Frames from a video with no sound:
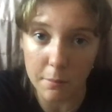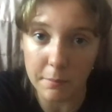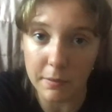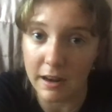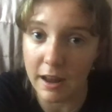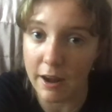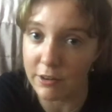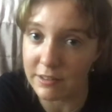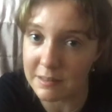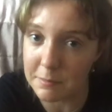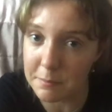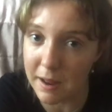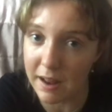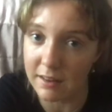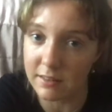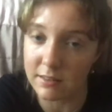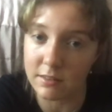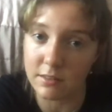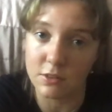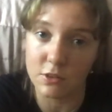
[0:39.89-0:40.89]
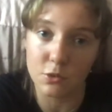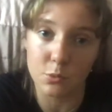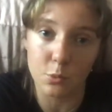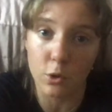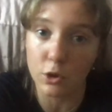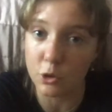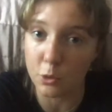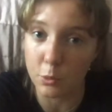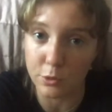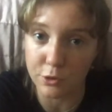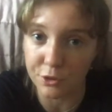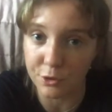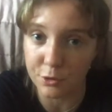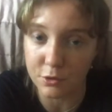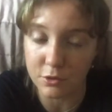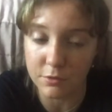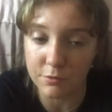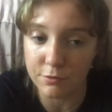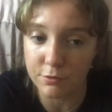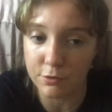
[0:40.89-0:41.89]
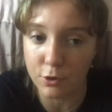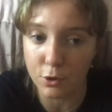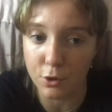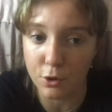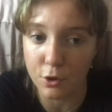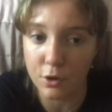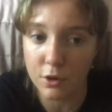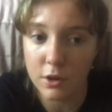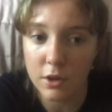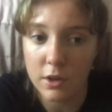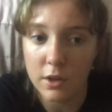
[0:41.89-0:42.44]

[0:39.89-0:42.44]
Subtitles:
polarity patterns, what you would use them for.